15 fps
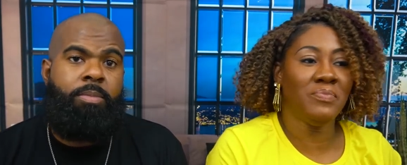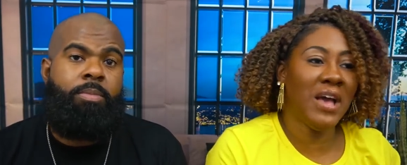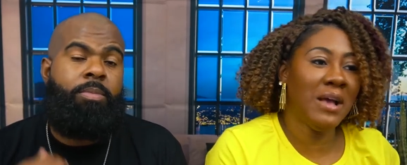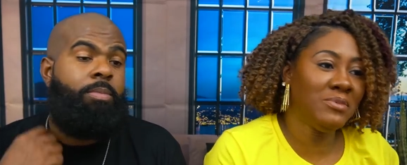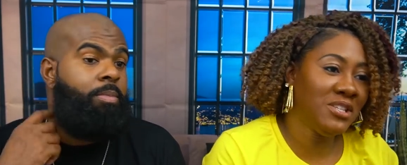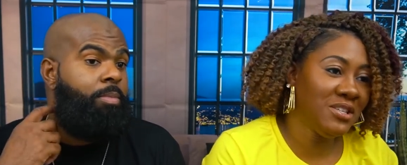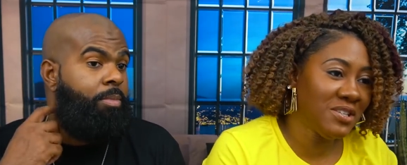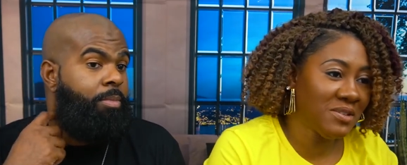
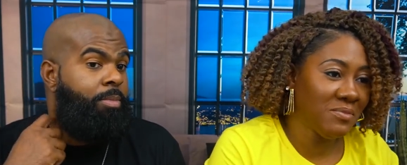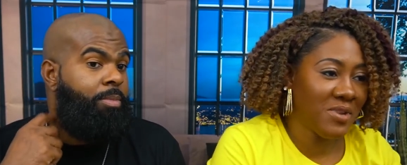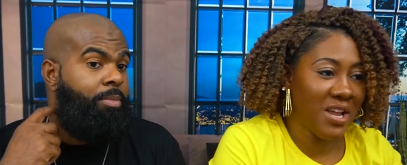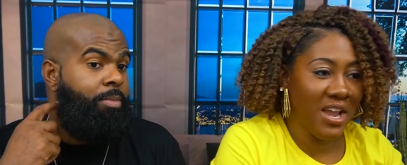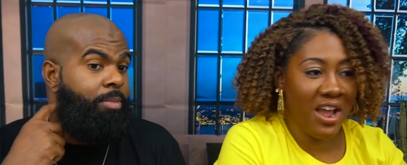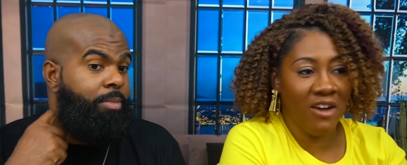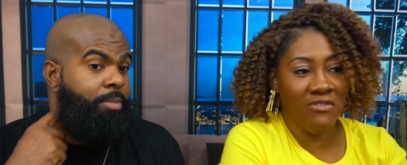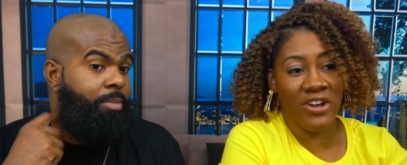Speaker 1: baptism they
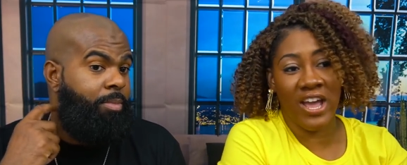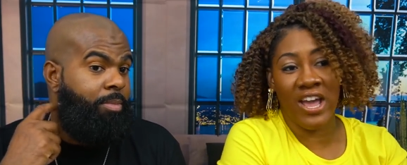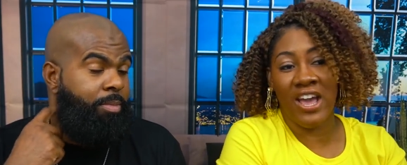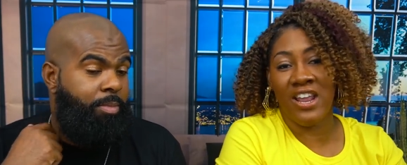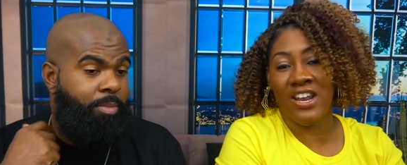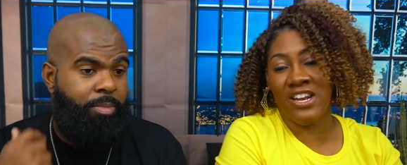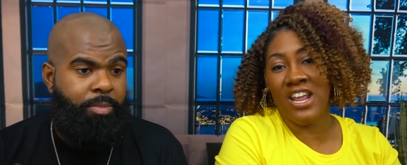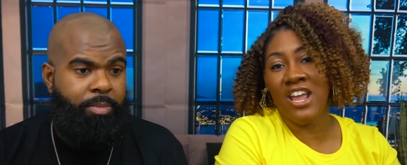ever had,
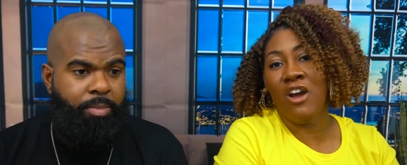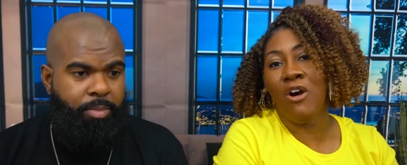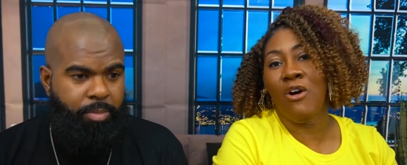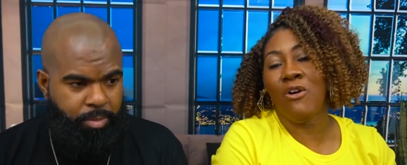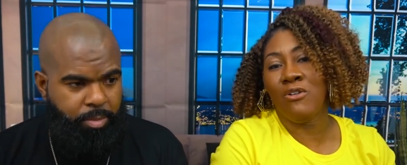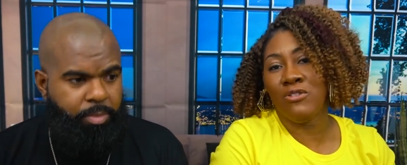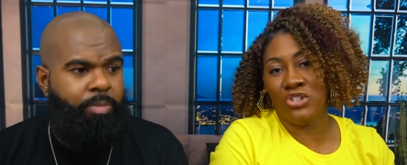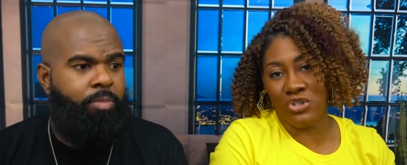and they
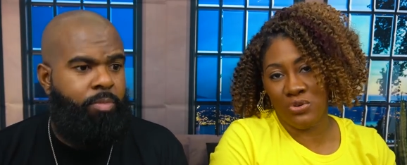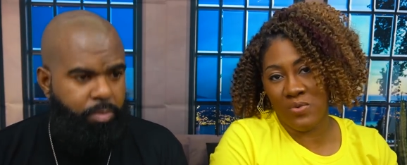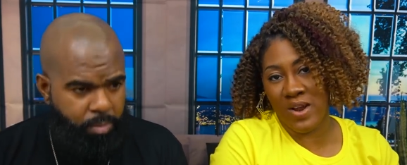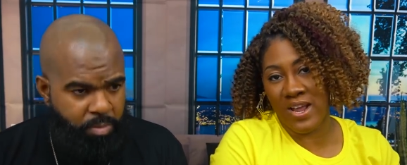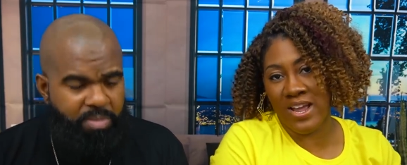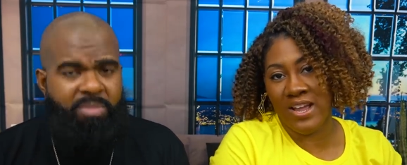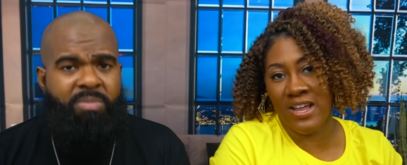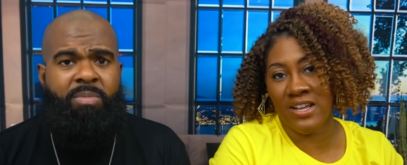all join
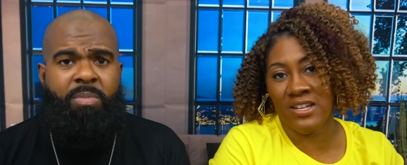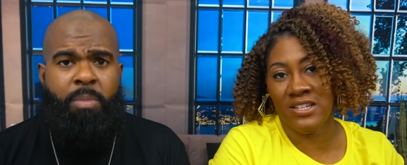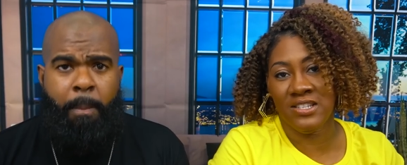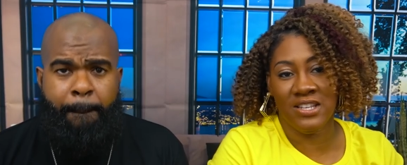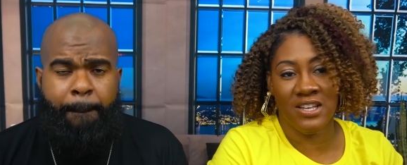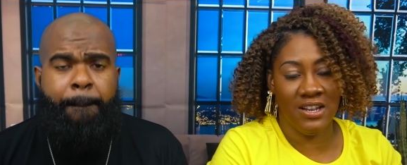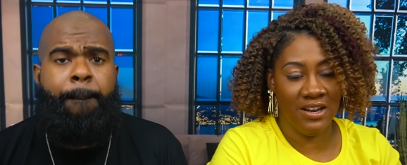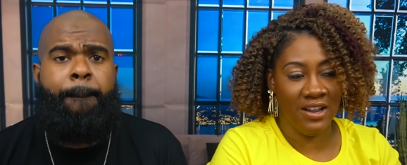hands
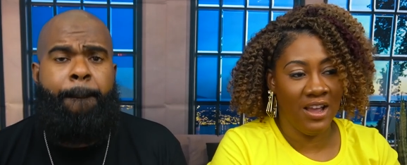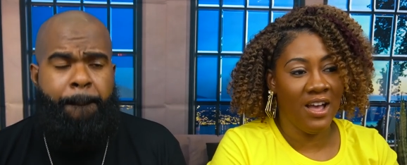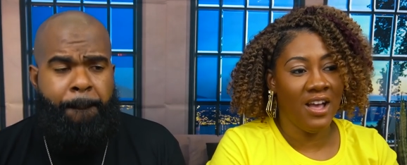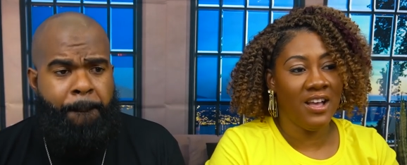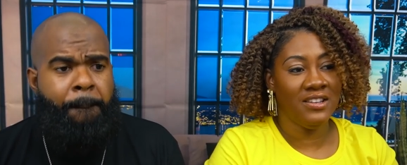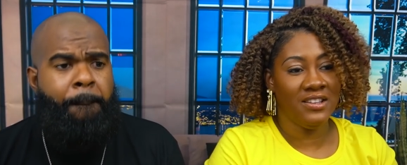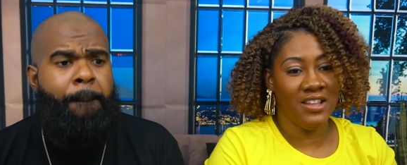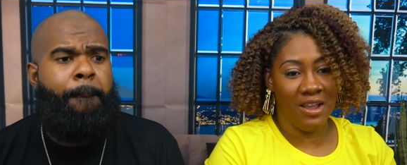and
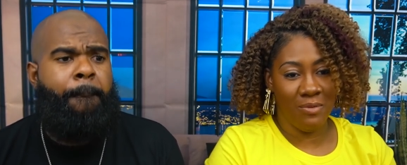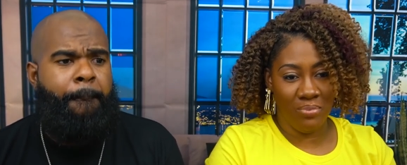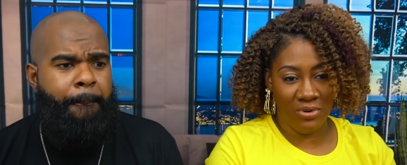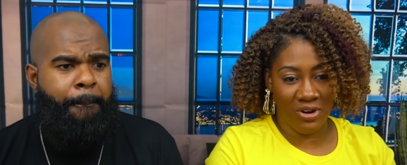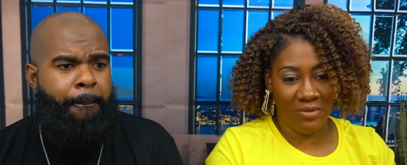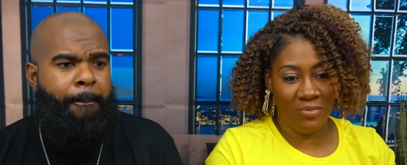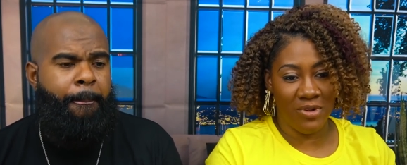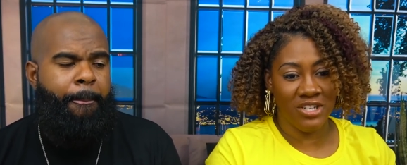they pretty
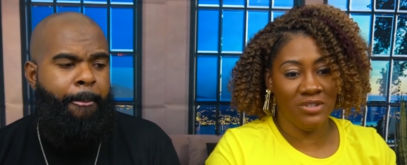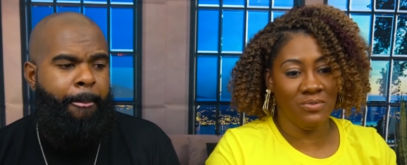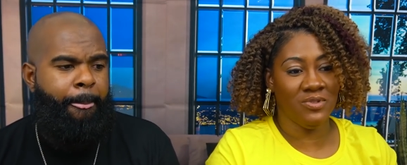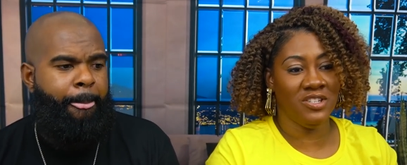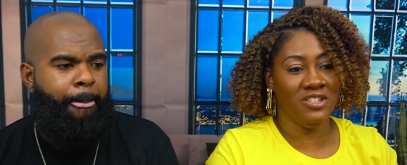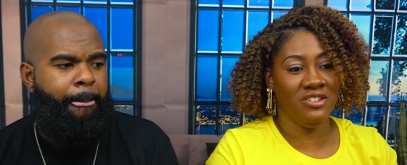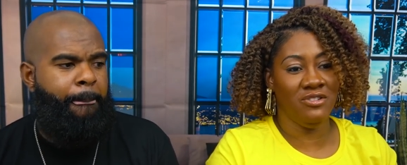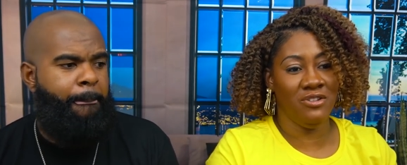much
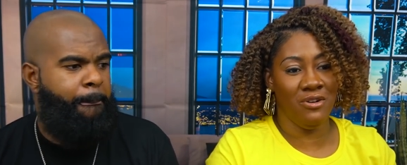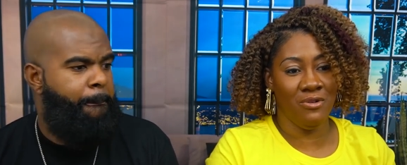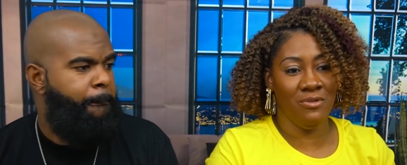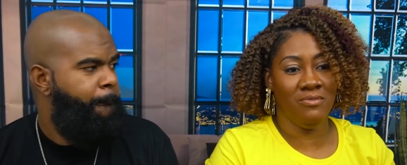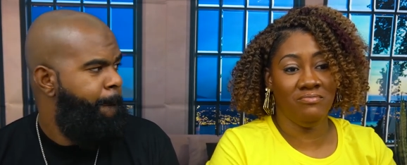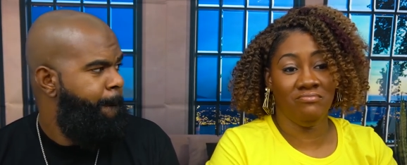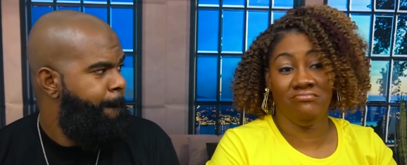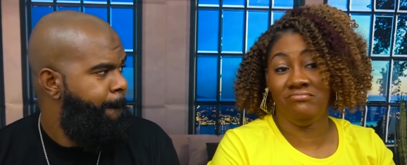was you know
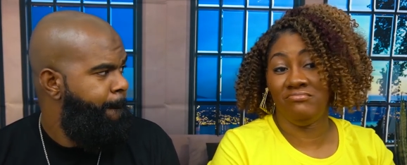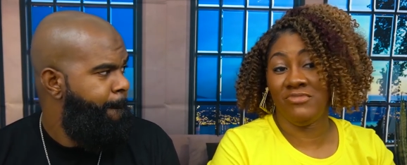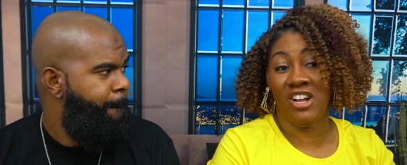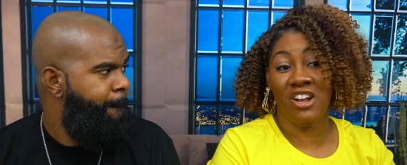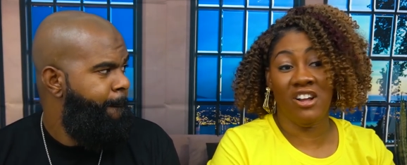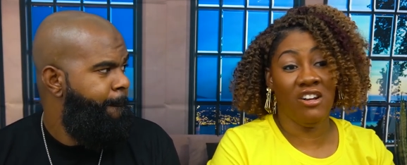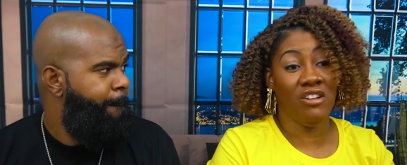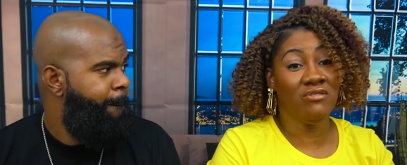
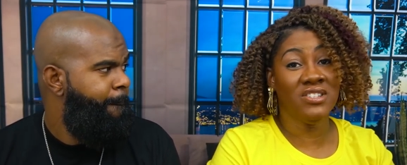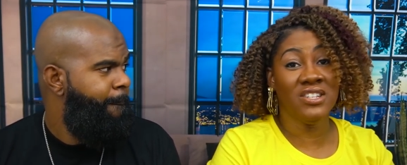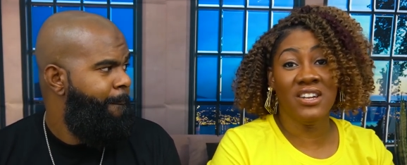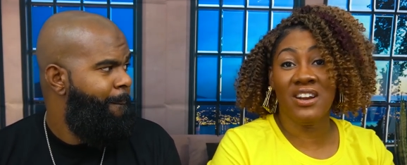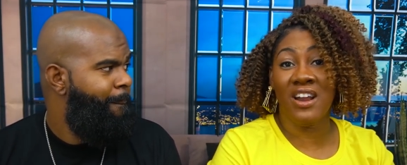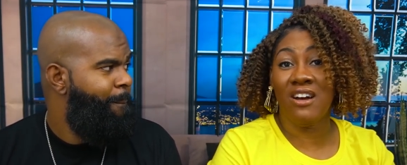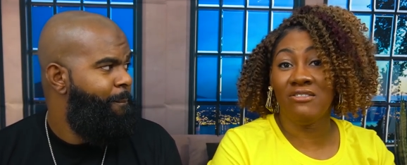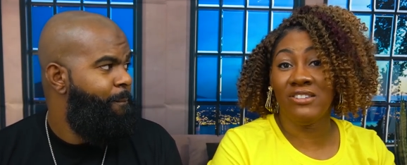closing it
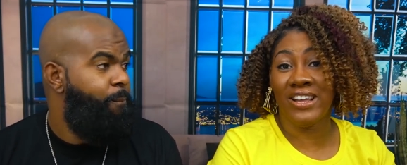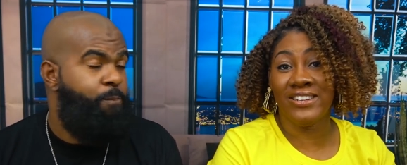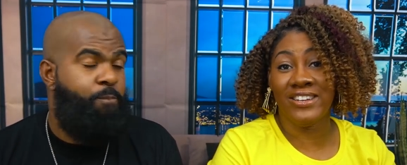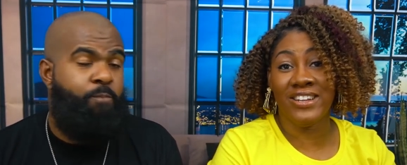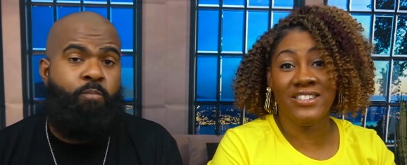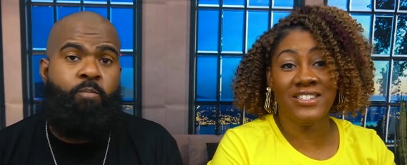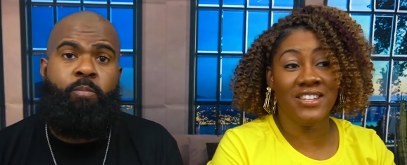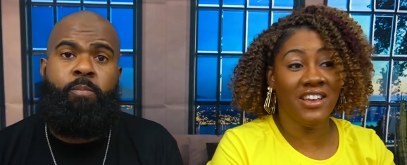out like they
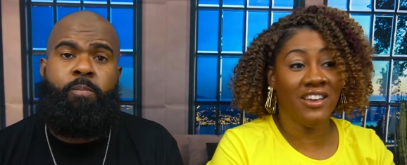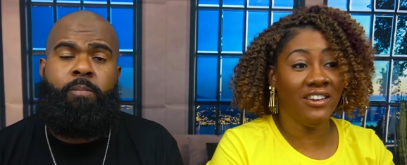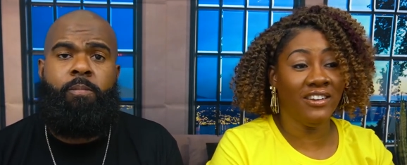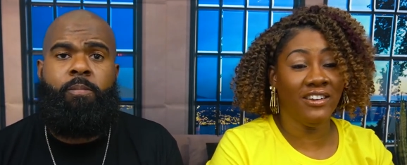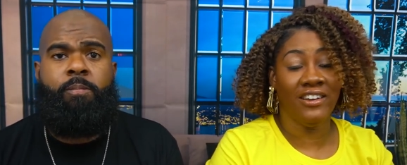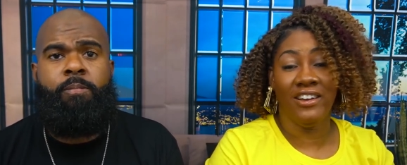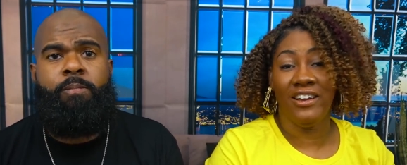said,